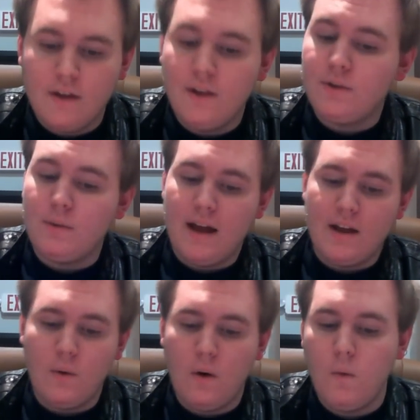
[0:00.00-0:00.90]
User
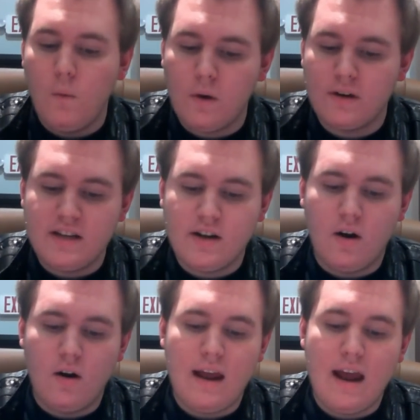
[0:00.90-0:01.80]
manual, warranty
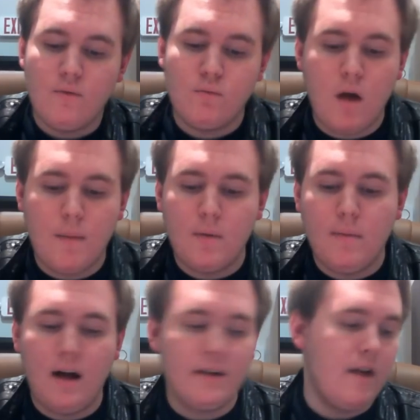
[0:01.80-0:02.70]
card, and rubber
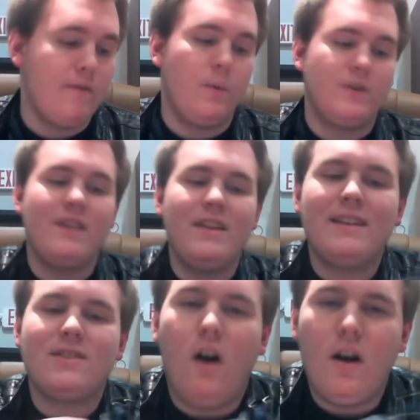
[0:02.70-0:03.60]
mod cover, which I think
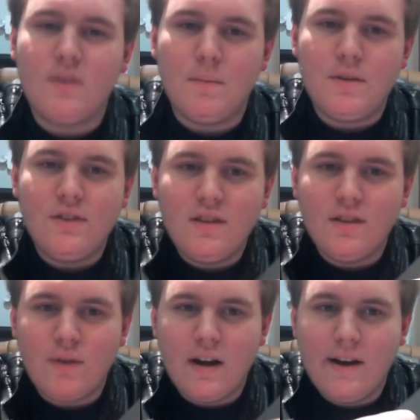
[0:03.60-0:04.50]
is awesome. Do you see
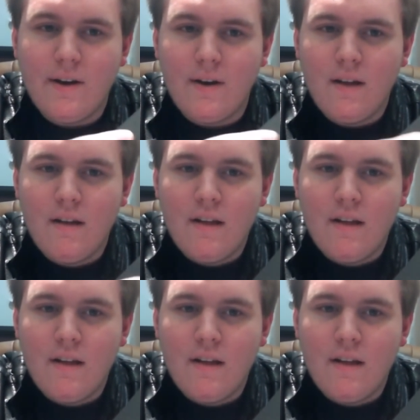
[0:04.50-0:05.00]
this right here?